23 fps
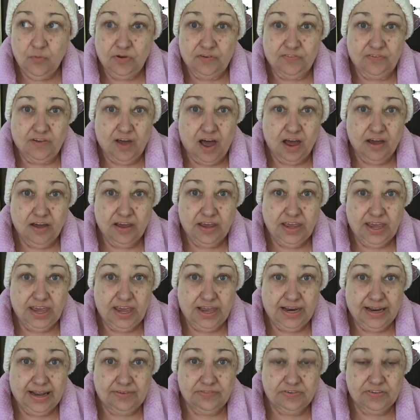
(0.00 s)
will vlog
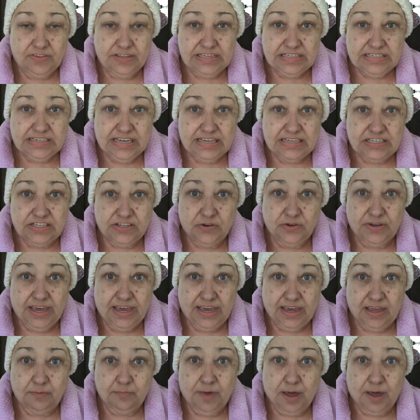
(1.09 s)
again after this gets through
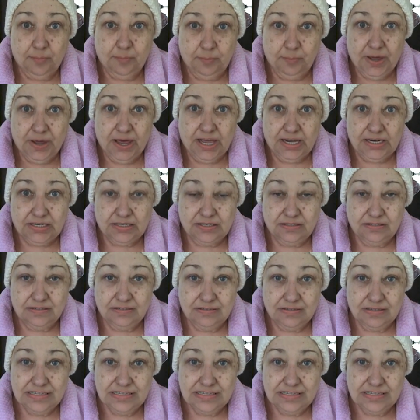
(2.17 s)
kicking my butt.